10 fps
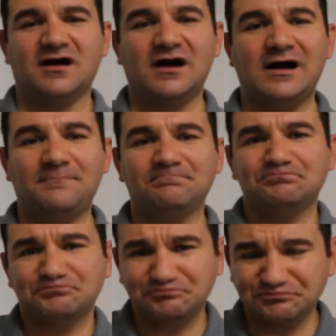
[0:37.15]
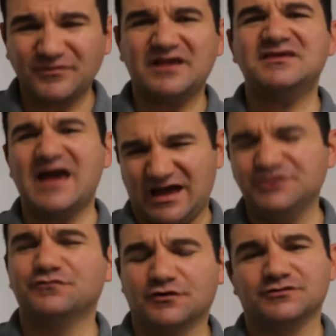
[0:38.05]
Yeah,
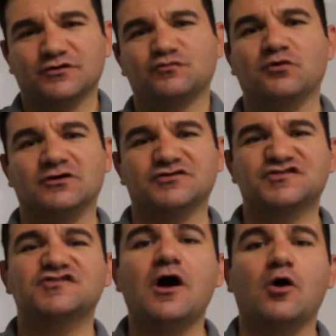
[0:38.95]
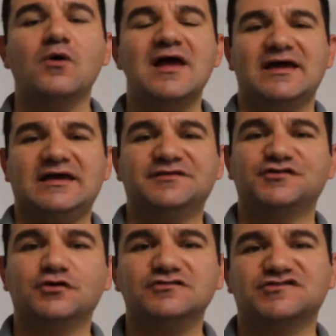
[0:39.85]
you've heard those words. So
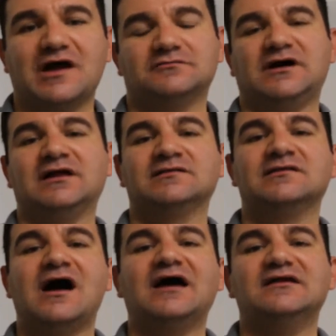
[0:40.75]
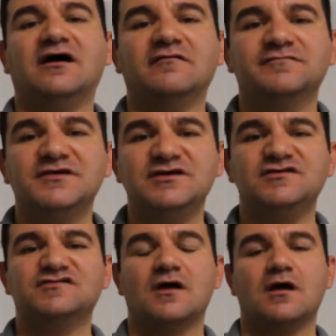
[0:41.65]
it turns out a lot of
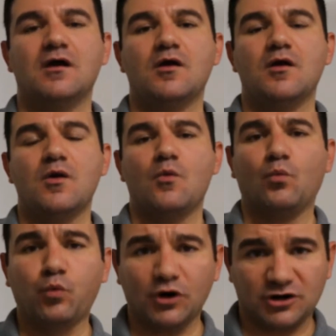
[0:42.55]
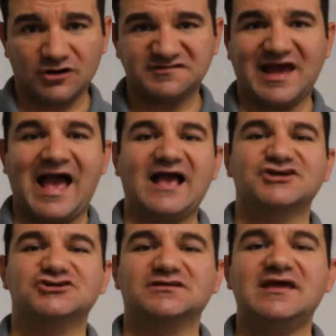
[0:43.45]
these words
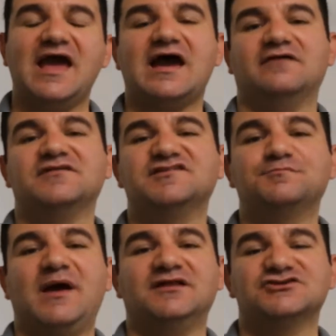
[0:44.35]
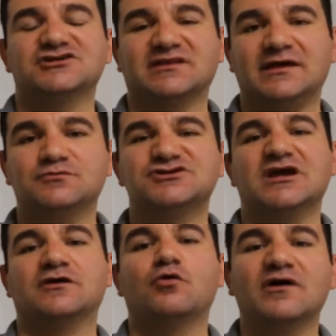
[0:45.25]
actually have a Spanish language
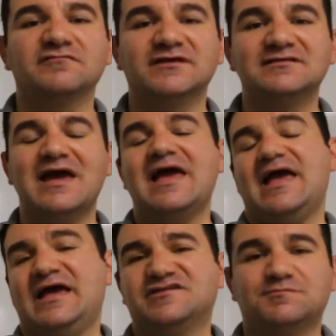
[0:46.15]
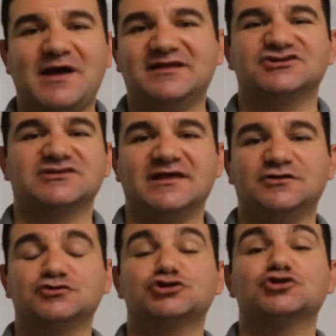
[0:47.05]
equivalent, a Spanish
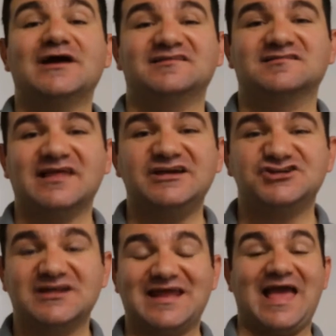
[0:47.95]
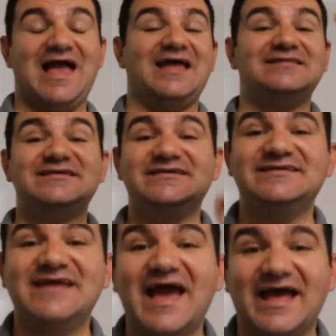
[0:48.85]
language translation, and
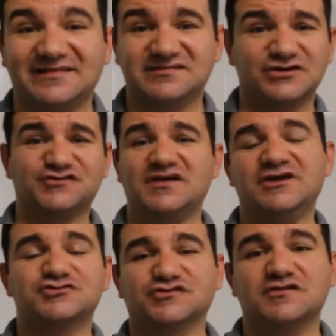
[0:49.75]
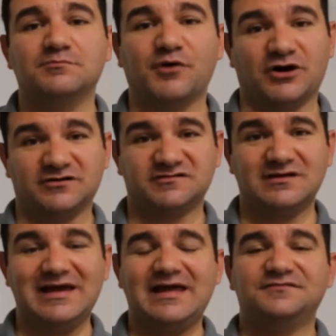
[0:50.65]
yet, here's the interesting
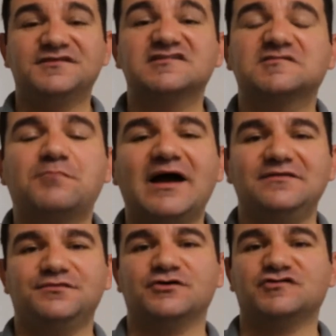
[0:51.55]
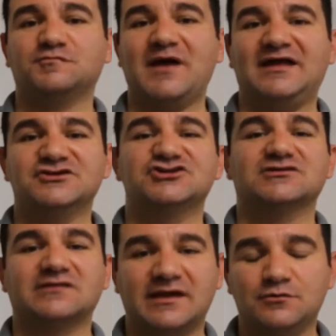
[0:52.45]
part, despite their
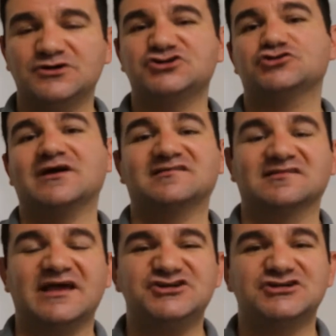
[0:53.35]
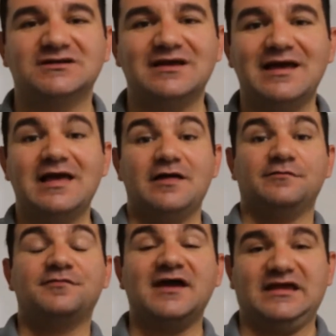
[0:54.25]
Spanish language translation,
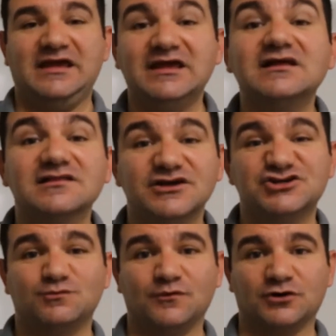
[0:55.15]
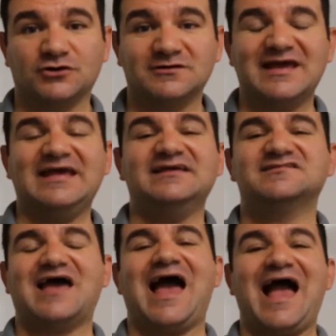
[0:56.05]
the English word
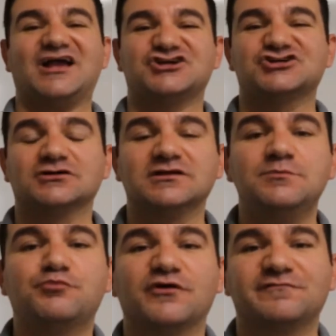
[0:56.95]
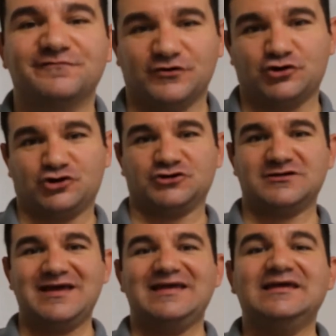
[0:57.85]
is actually
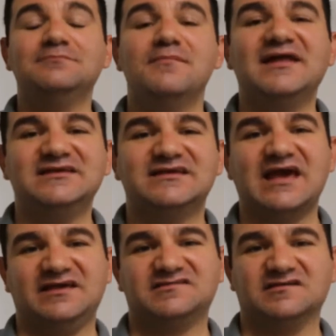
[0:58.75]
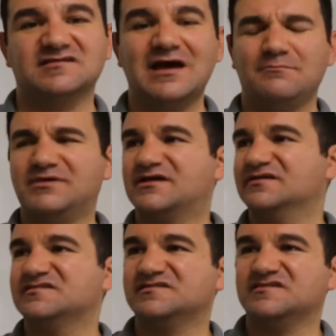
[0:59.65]
preferred in many cases
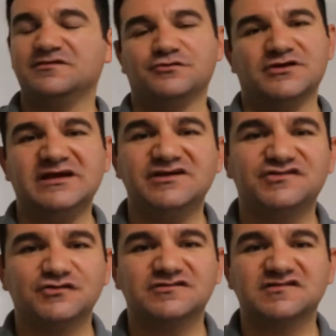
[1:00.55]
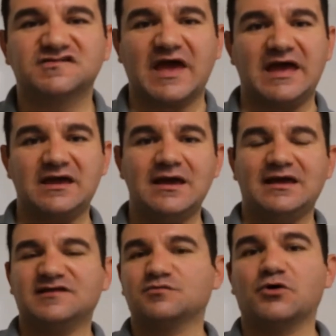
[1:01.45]
because it's either easier to say,
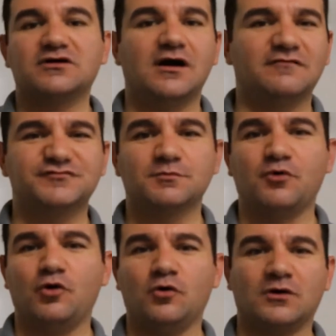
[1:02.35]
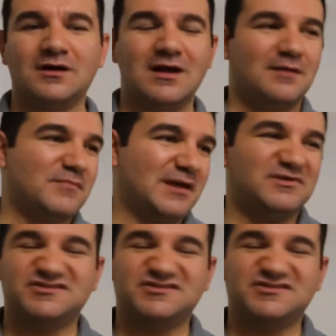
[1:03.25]
it's more comfortable, or maybe it's